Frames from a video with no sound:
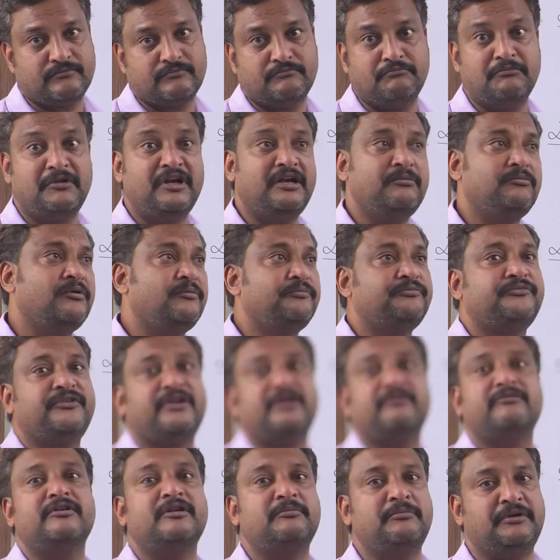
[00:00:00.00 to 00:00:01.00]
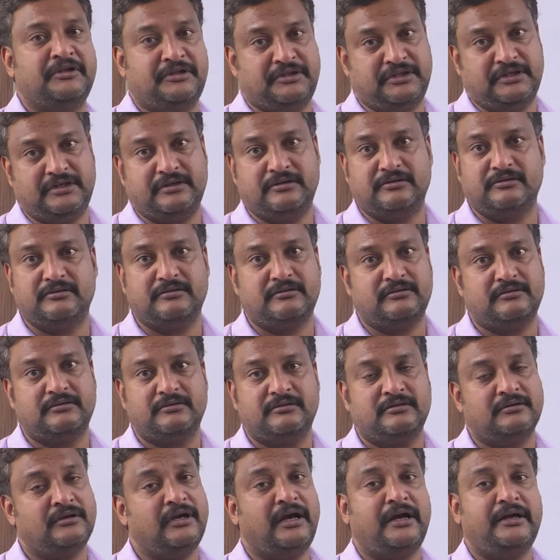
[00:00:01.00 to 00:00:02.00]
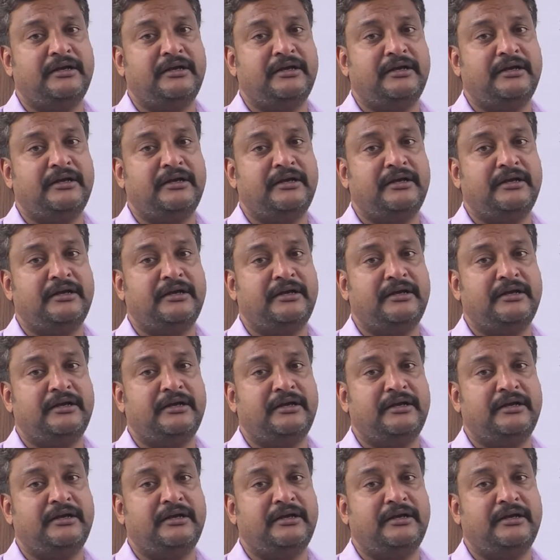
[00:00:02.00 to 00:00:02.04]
Minimum 3 will be there.